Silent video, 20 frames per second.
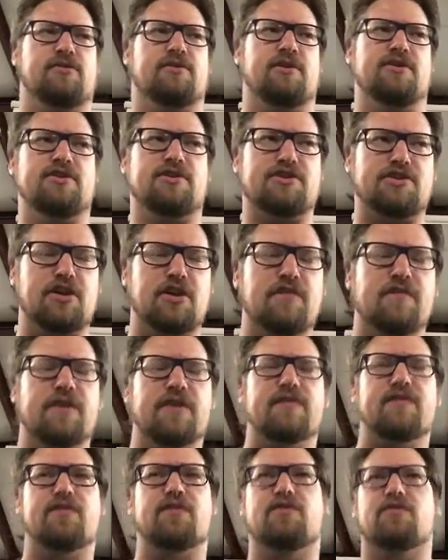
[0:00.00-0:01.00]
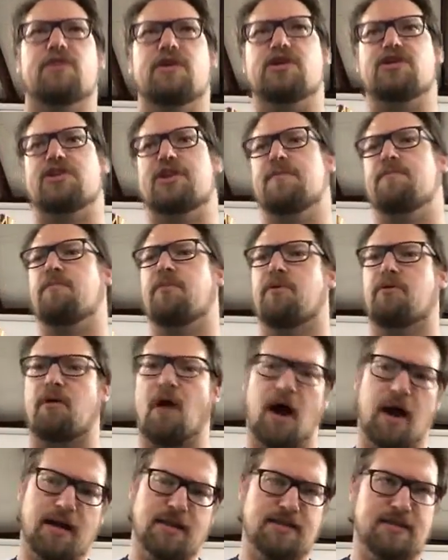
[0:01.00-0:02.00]
conservative Christian
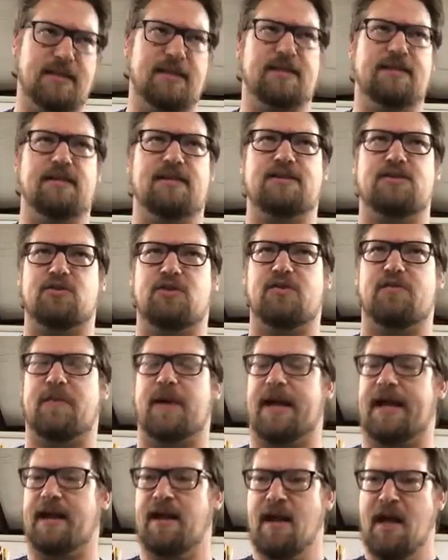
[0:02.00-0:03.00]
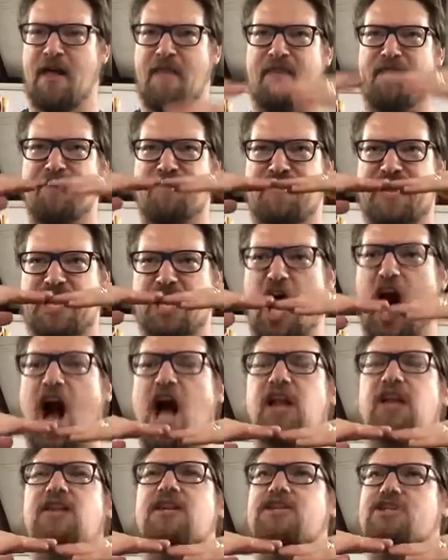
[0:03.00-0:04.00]
Protestant. That's sort of my
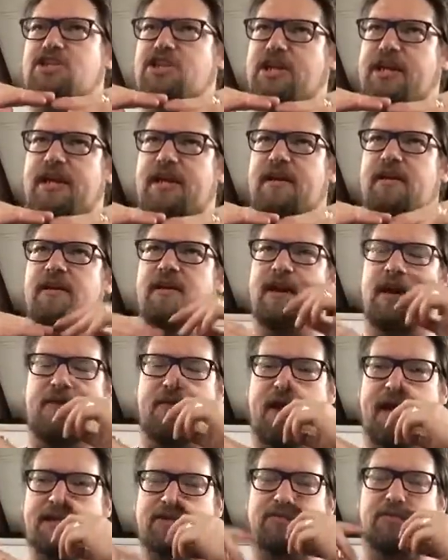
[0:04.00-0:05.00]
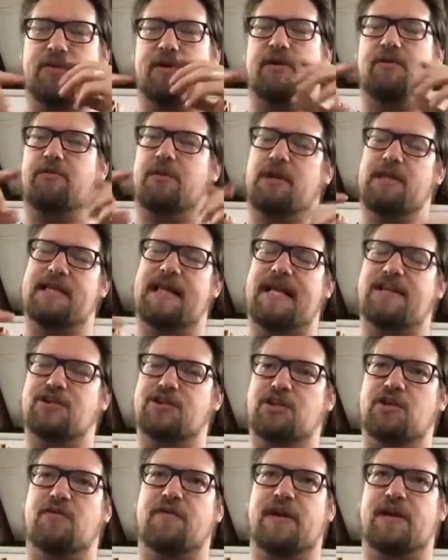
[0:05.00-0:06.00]
theology, and that's really that
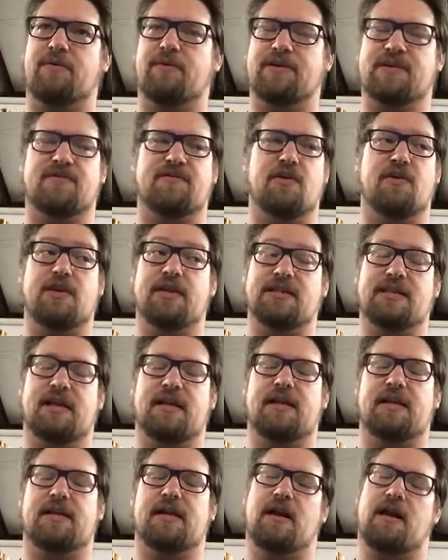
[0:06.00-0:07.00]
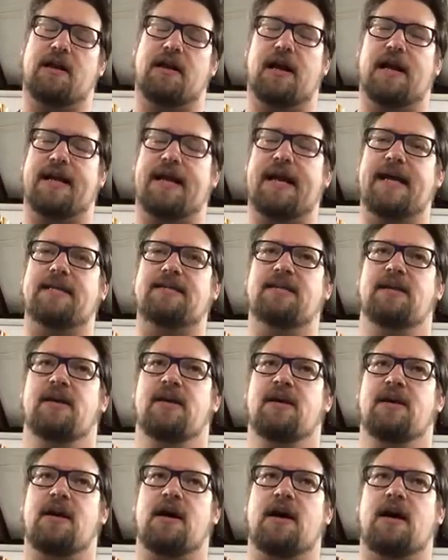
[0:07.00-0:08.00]
survey was focusing on, I guess,
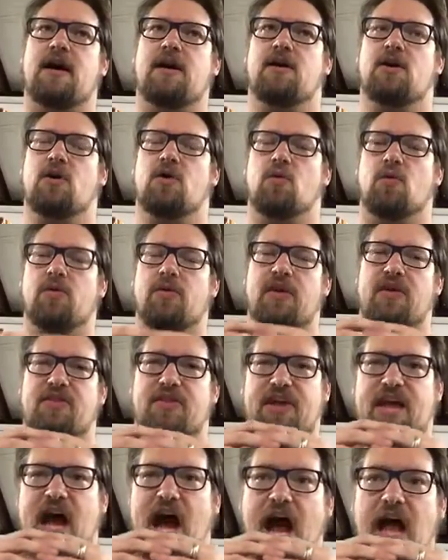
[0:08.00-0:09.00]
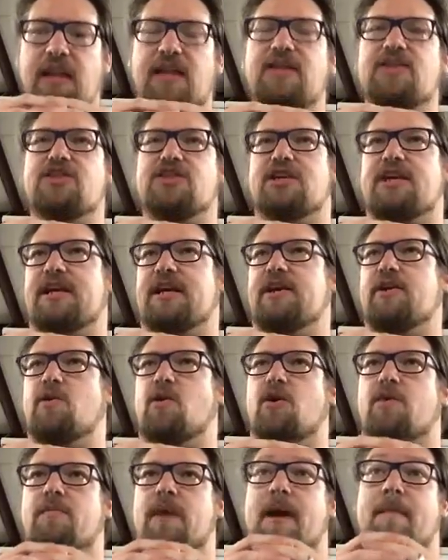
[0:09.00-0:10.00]
the theology
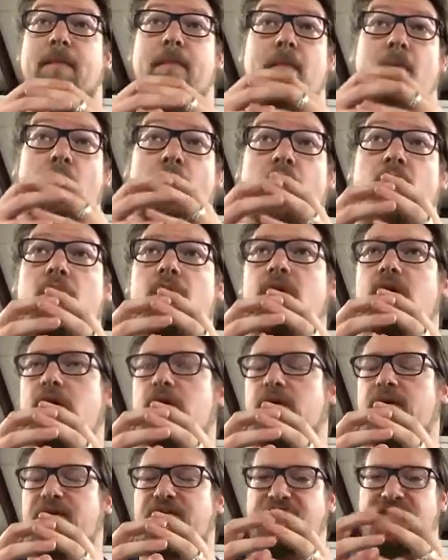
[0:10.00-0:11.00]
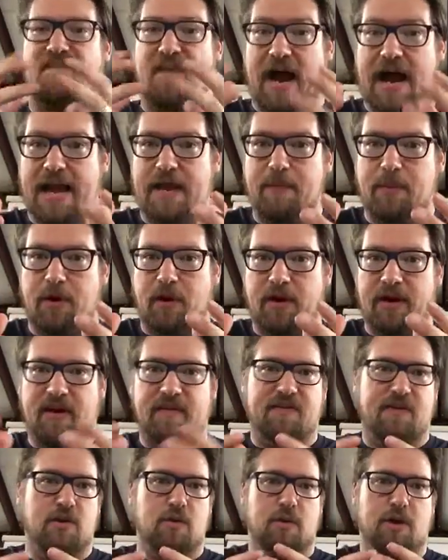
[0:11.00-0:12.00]
or my moral fiber,
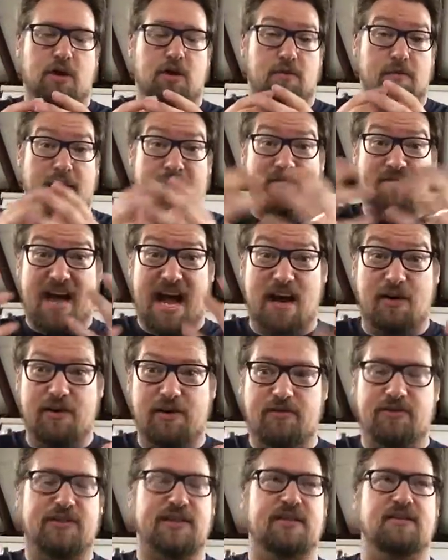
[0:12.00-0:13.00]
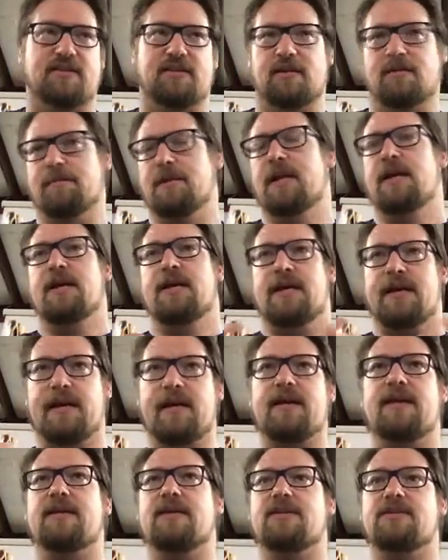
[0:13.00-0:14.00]
if you will, or my value system
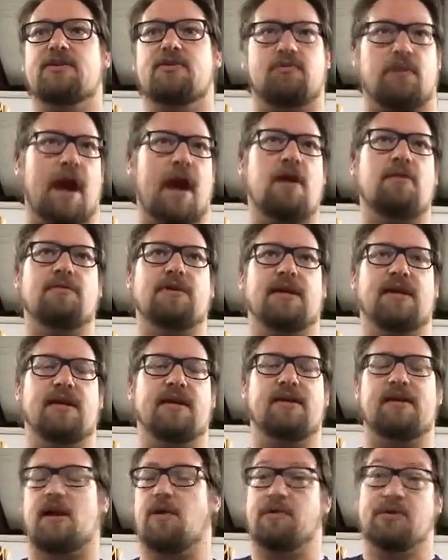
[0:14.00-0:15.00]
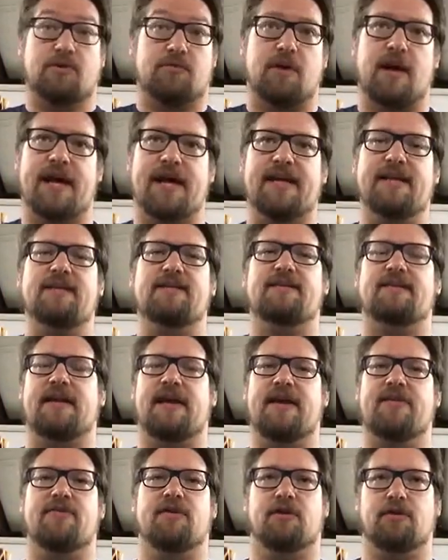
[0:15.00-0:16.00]
is grounded. I was raised
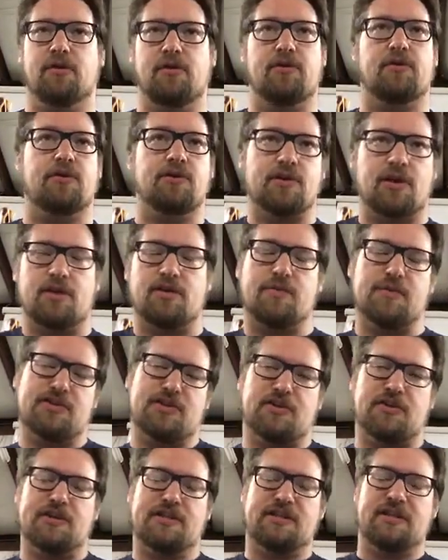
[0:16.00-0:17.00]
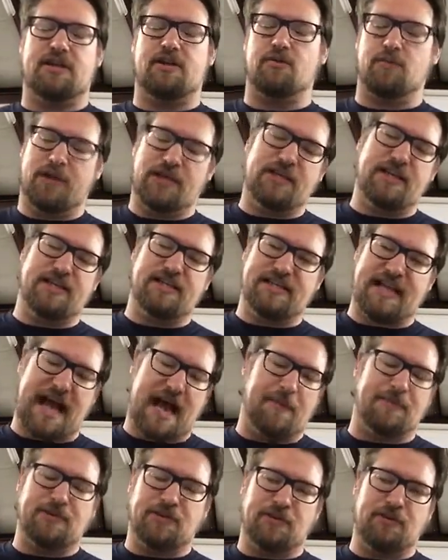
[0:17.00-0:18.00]
in the Lutheran Church Missouri Synod, which is
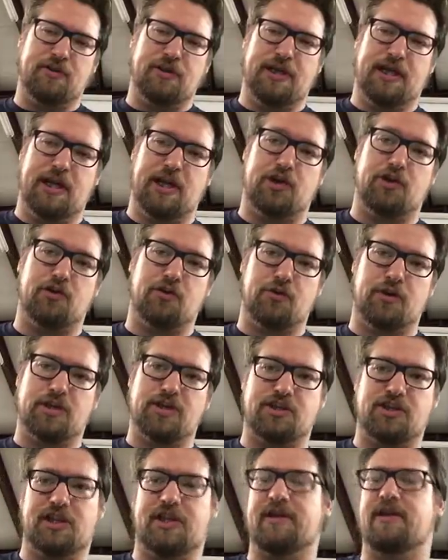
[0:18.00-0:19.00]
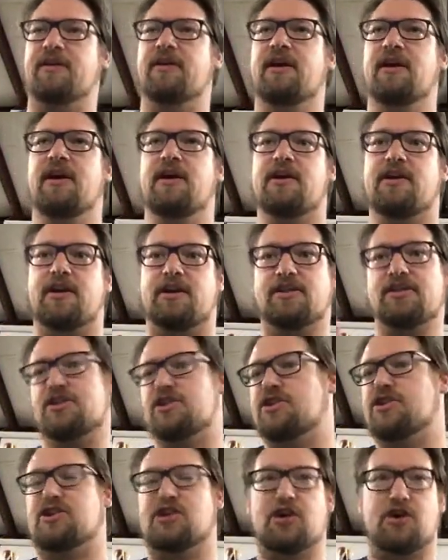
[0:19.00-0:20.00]
absolutely a Christian,
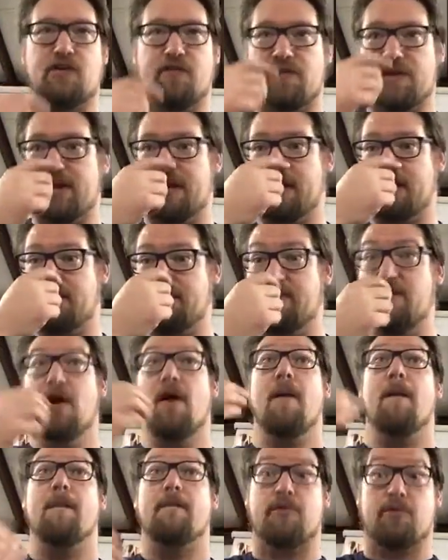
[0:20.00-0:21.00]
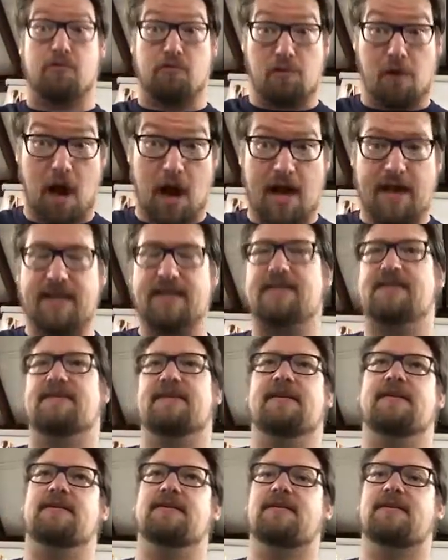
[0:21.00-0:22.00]
conservative,
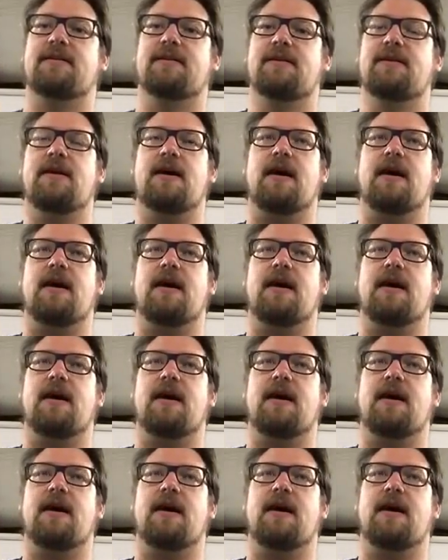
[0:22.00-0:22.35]
Protestant